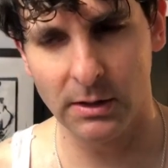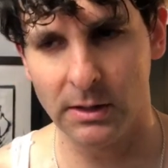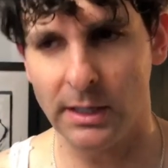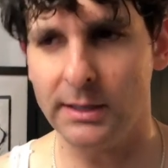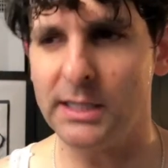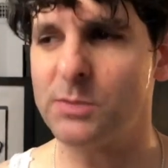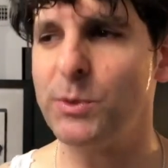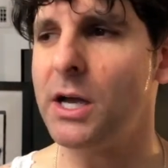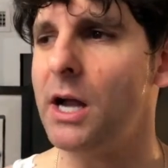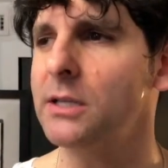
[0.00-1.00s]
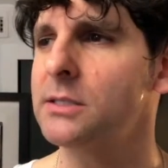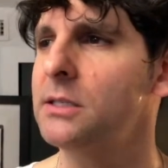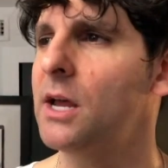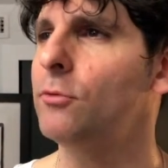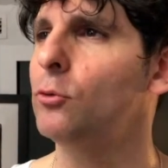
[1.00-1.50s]
And let's be honest, he
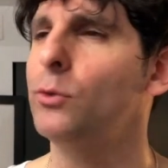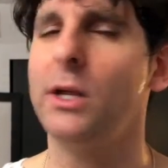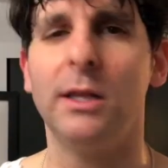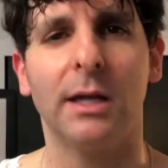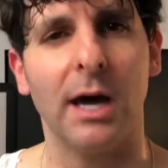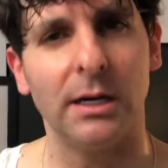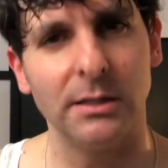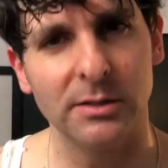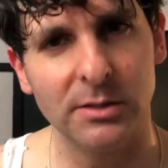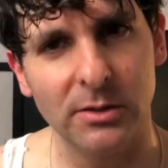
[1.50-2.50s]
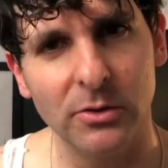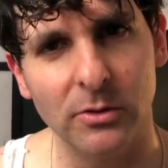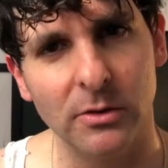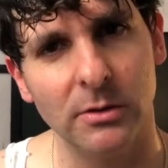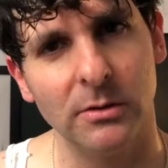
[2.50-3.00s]
never really got his
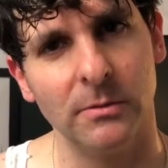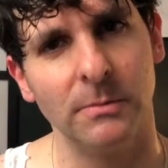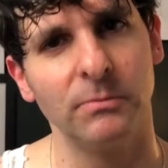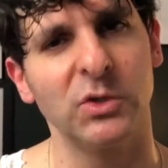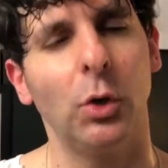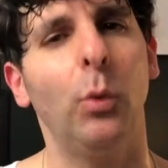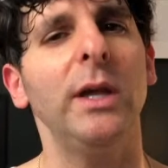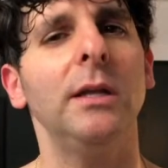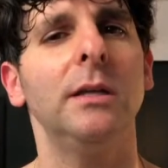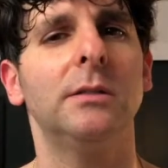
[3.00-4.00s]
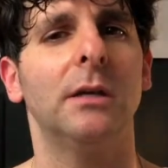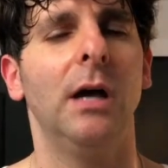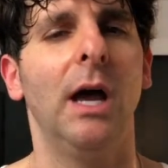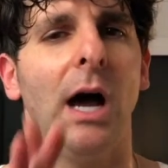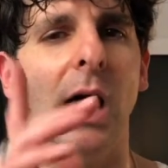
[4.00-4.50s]
due. So we need to
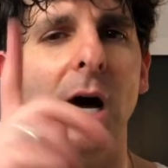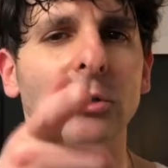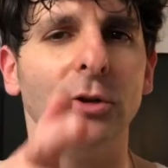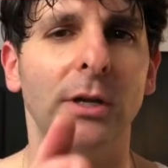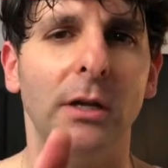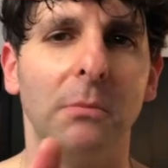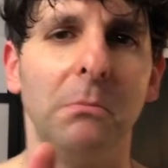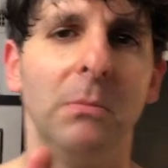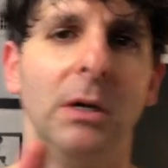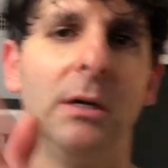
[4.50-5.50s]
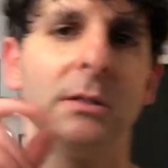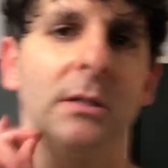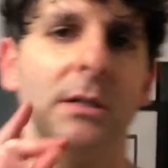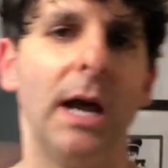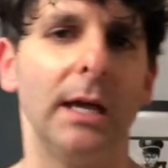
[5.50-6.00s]
honor him
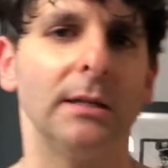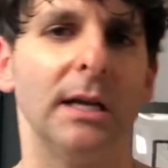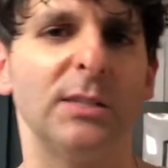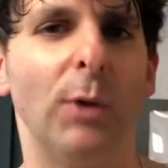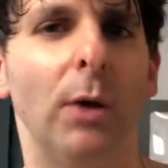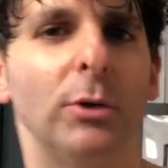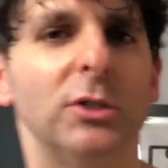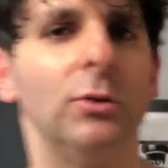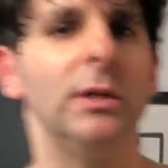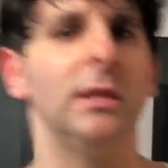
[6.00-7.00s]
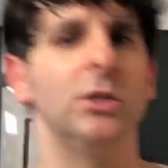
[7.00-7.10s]
tonight. That's why we're doing this